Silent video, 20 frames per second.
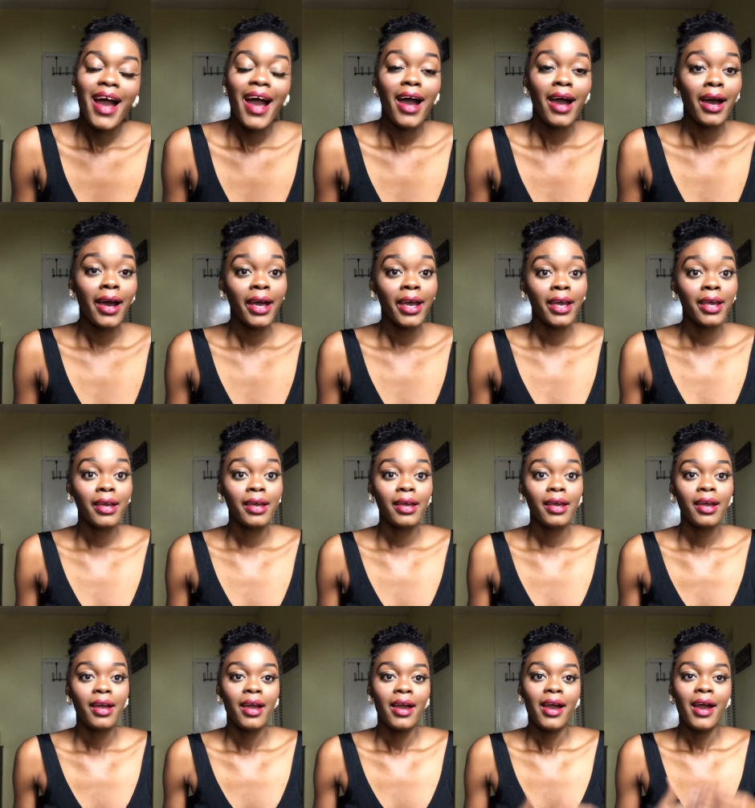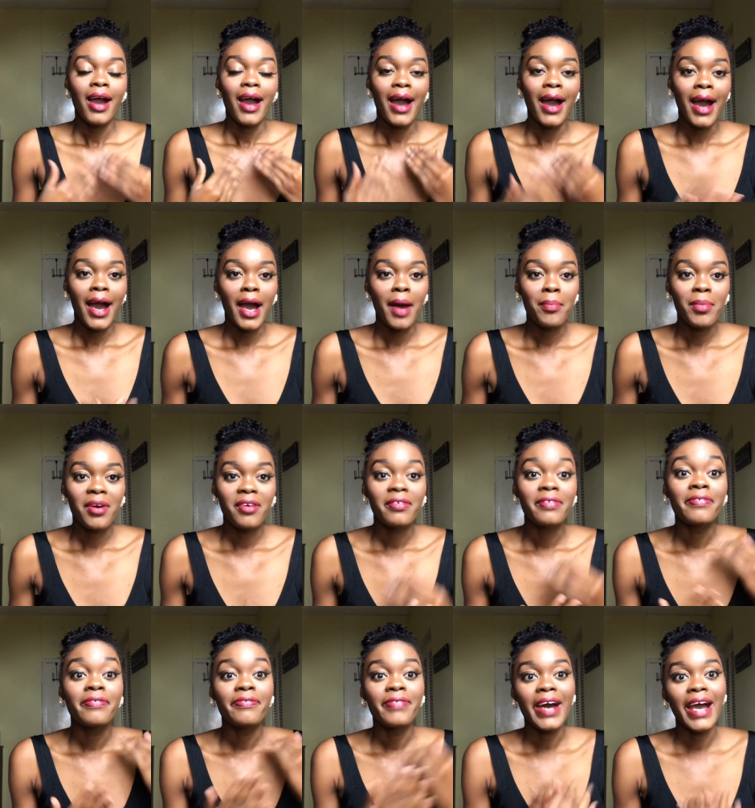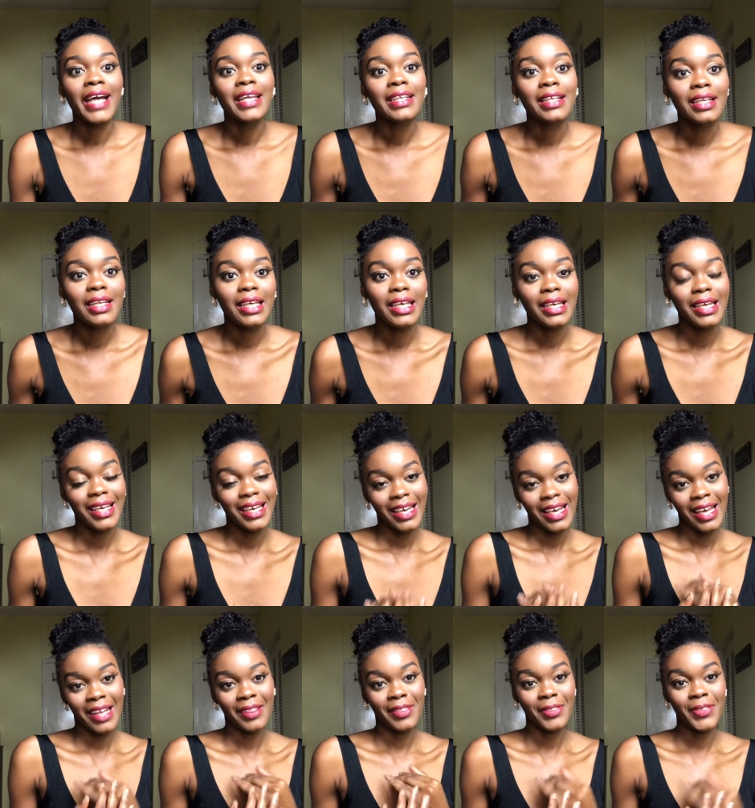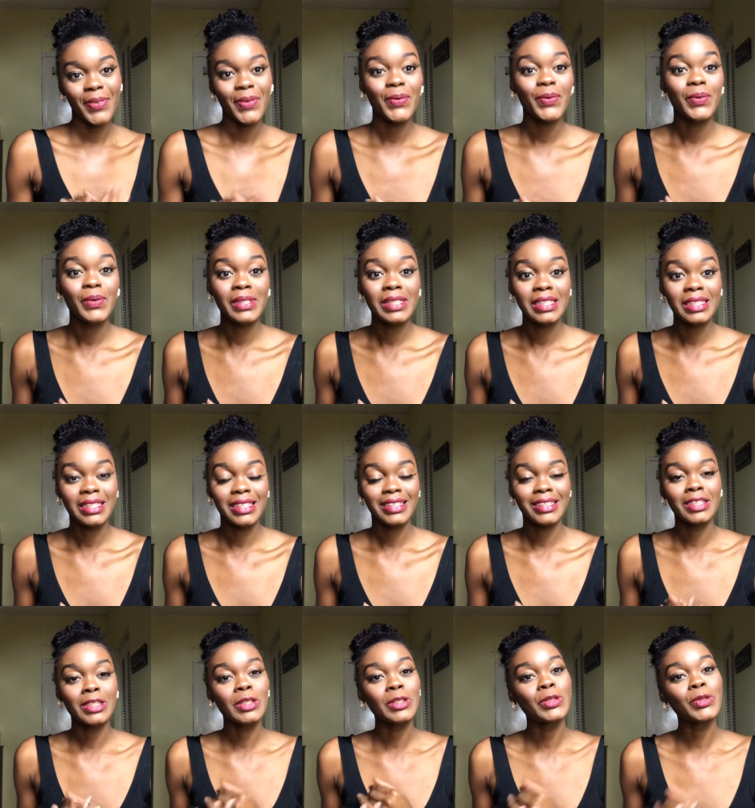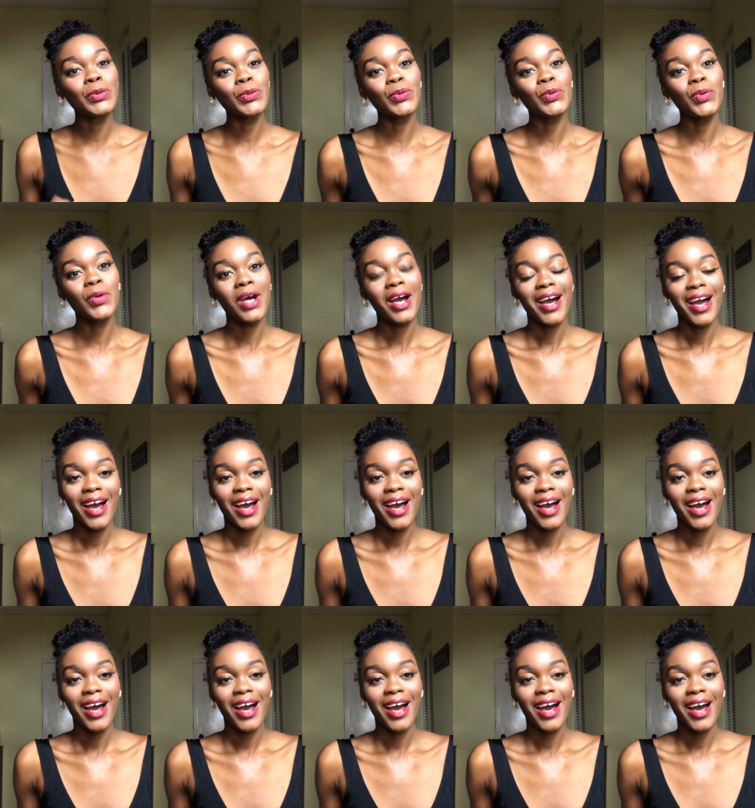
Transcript: I am finally enthused to do